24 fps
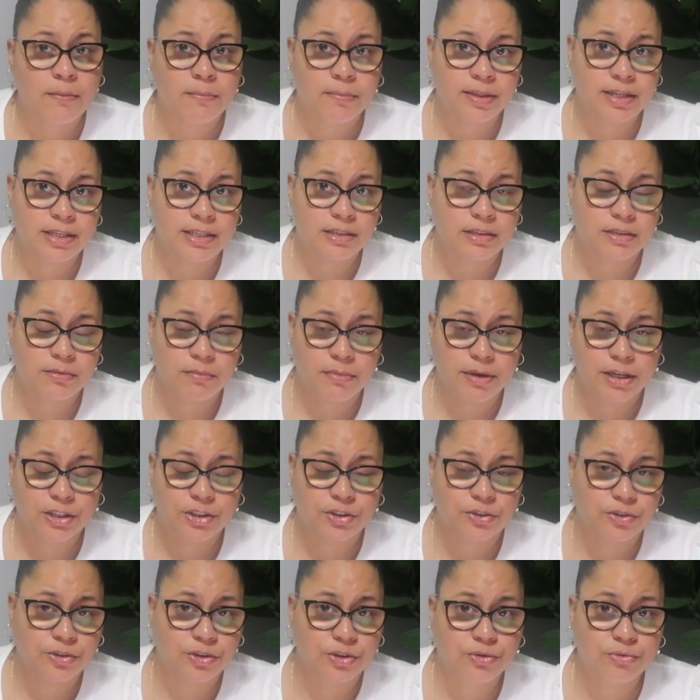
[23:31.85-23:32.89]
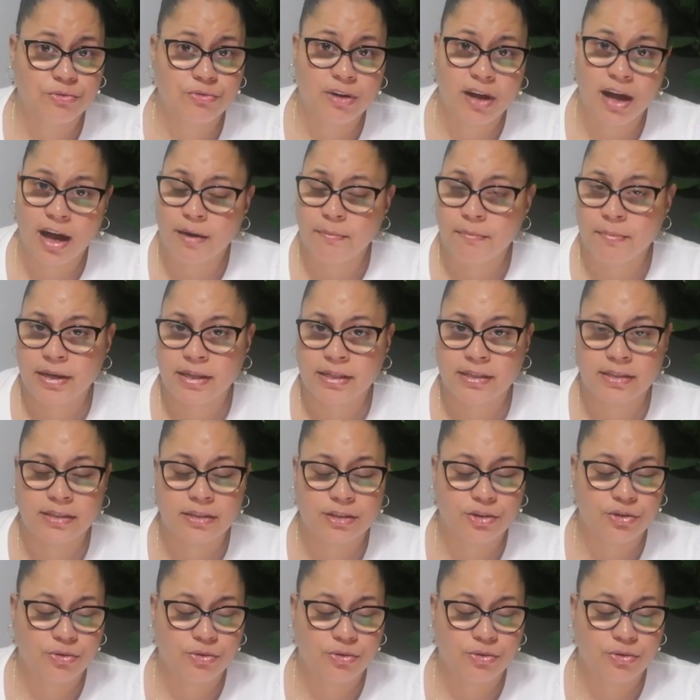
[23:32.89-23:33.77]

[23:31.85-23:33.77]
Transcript: Please make sure to comment,